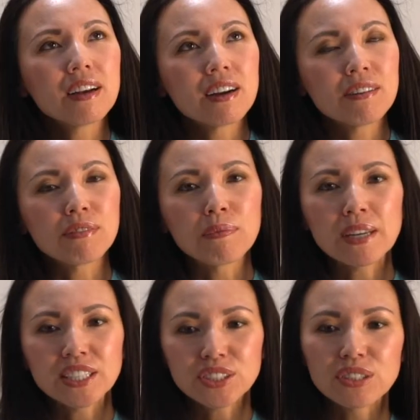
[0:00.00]
for
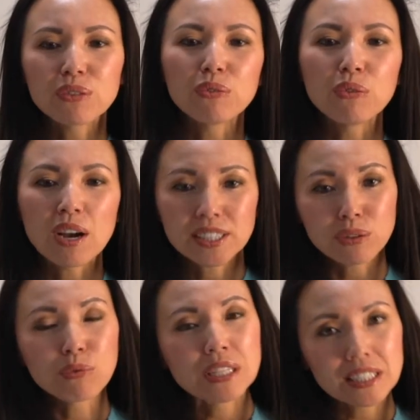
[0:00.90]
patients who
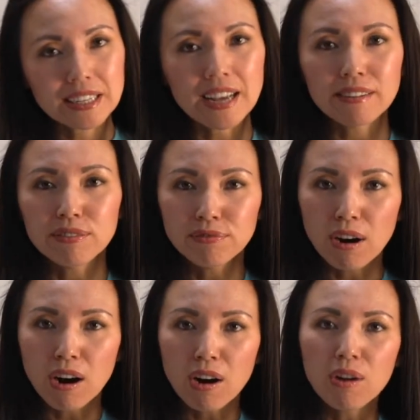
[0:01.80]
actually recently had a
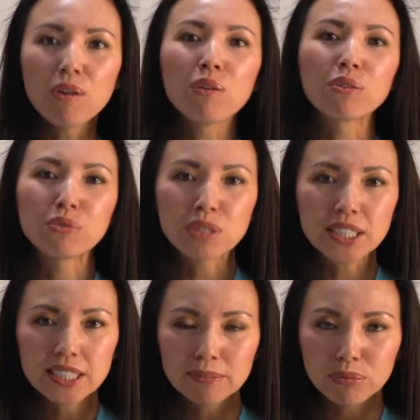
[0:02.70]
fall or
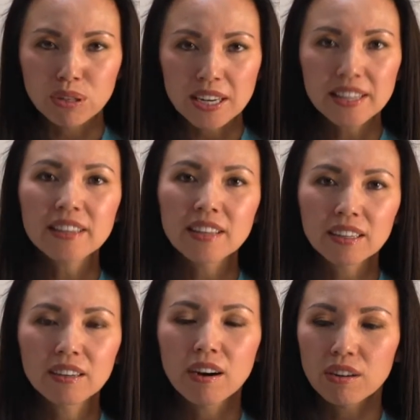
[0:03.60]
wrist sprain, that
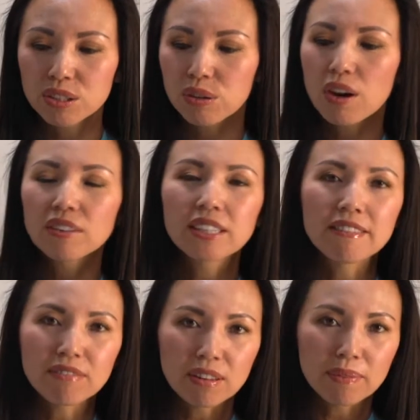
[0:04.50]
can also cause
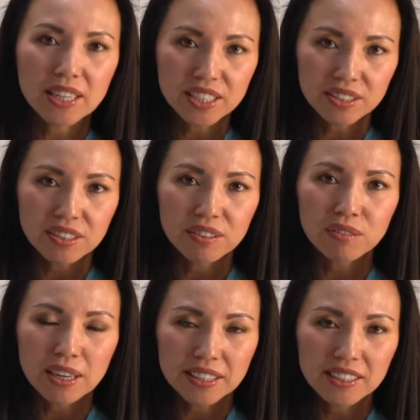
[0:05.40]
inflammation
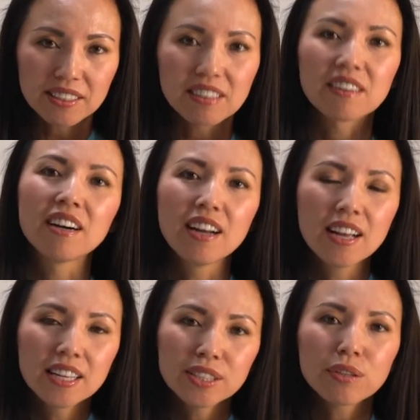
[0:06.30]
right here.
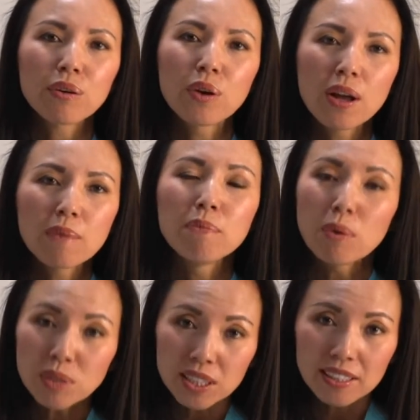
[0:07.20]
So
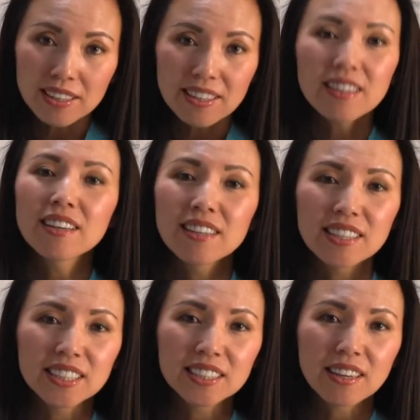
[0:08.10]
mostly
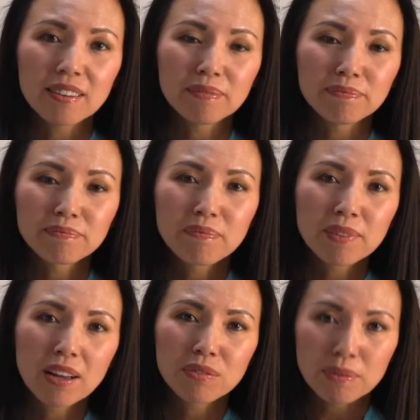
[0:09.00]
is
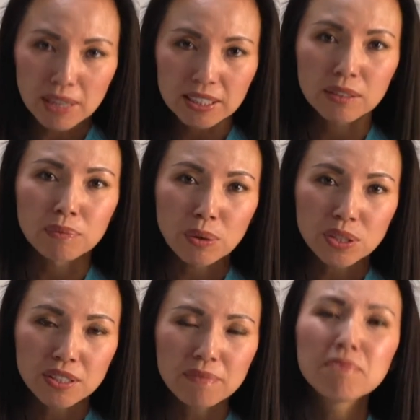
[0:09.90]
repetitive
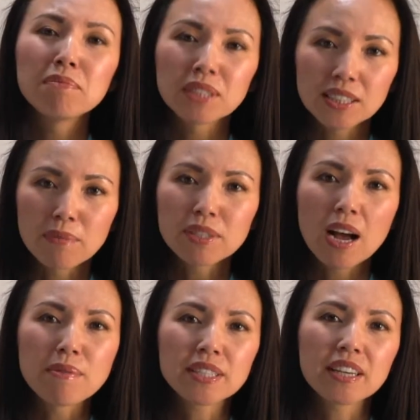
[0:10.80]
motion, but
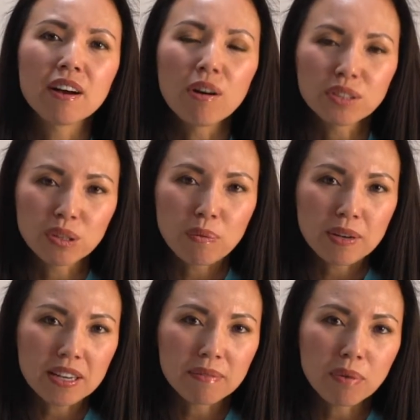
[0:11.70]
sometimes can also
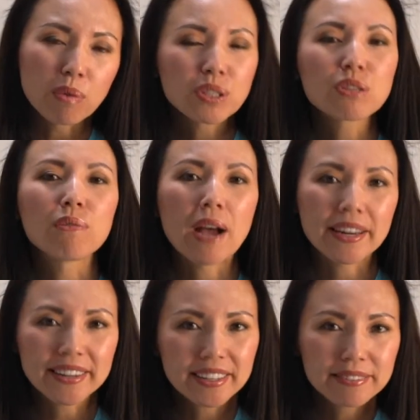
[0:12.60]
be post-traumatic.